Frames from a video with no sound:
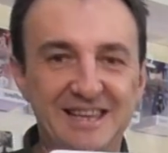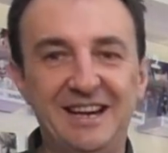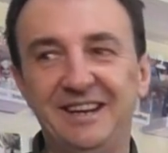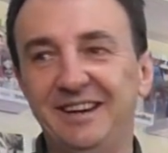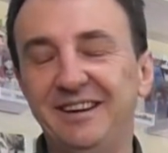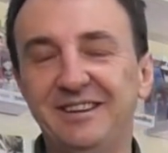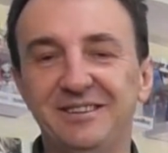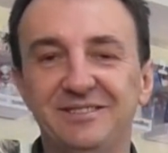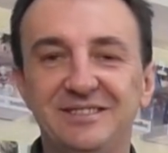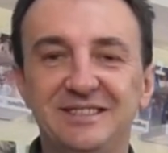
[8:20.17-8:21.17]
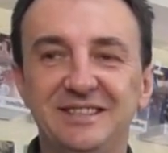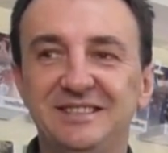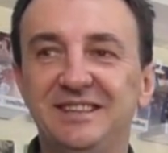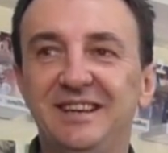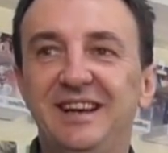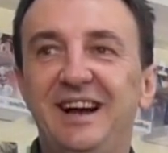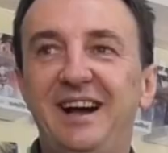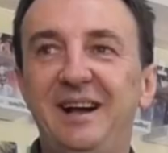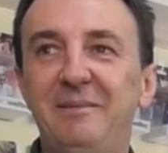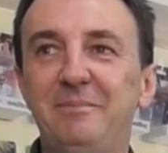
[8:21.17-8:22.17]
Yeah, I know, I couldn't resist.
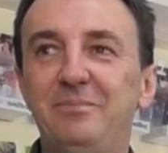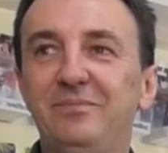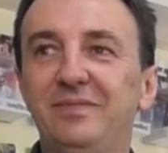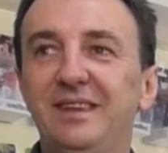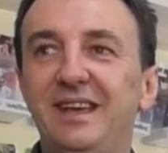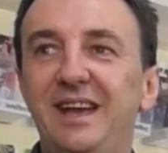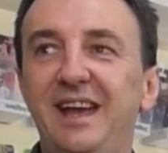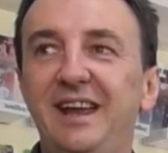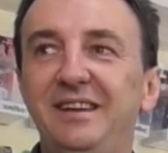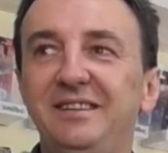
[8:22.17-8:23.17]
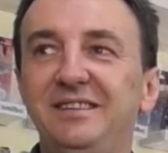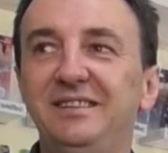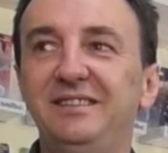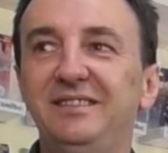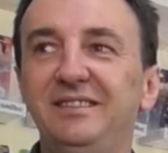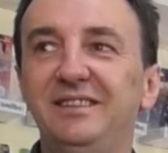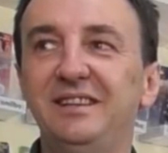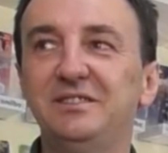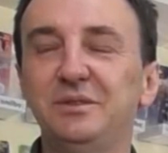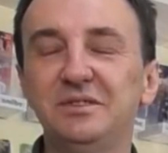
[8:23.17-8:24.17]
And
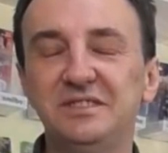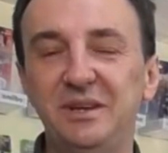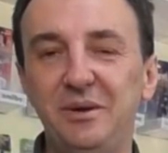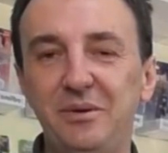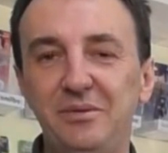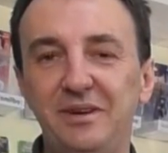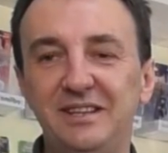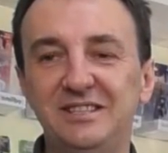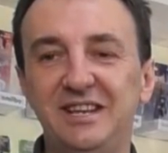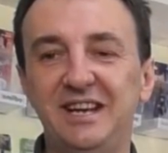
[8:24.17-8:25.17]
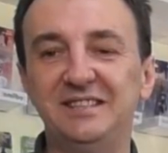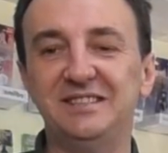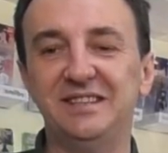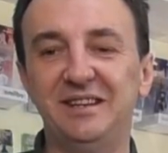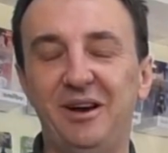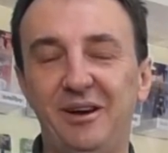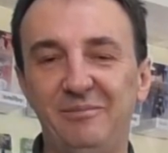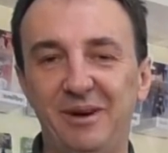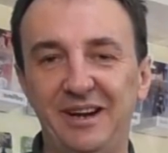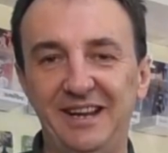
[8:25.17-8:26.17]
there's also a chance that I
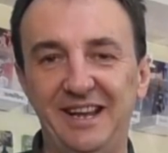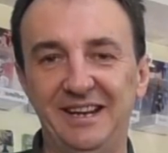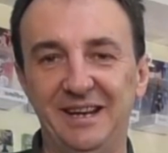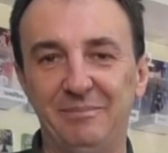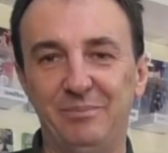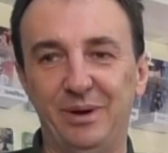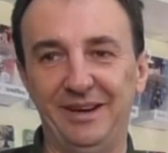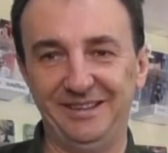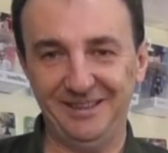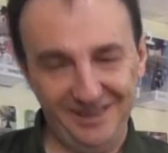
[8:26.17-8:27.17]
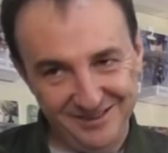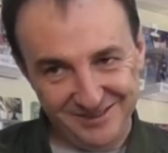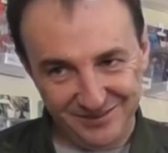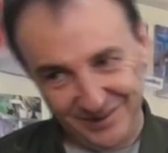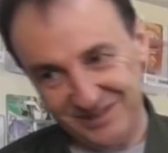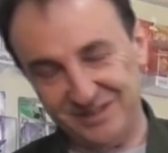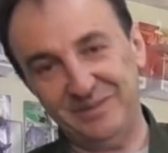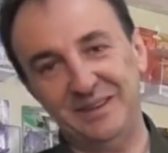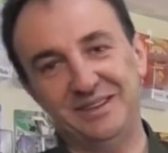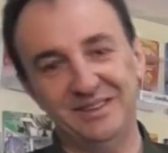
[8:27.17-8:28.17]
might end up buying the local version,
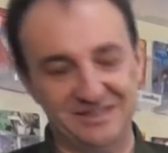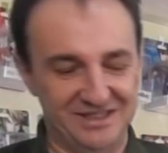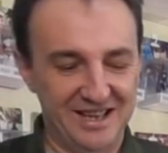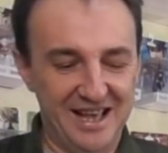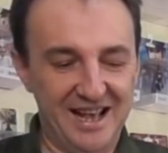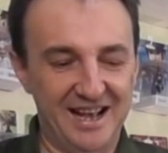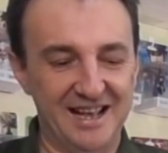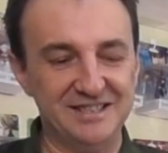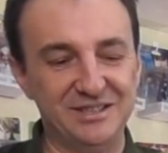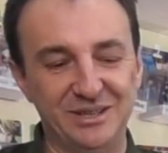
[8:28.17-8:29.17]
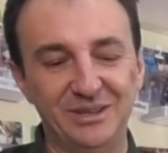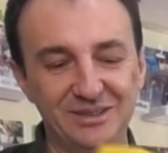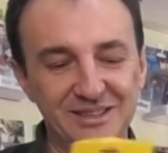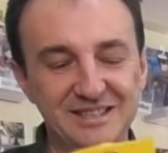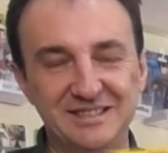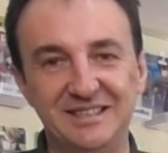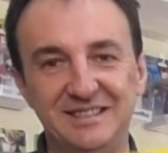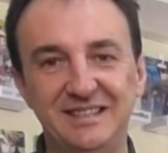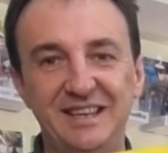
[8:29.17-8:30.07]
because as cool as this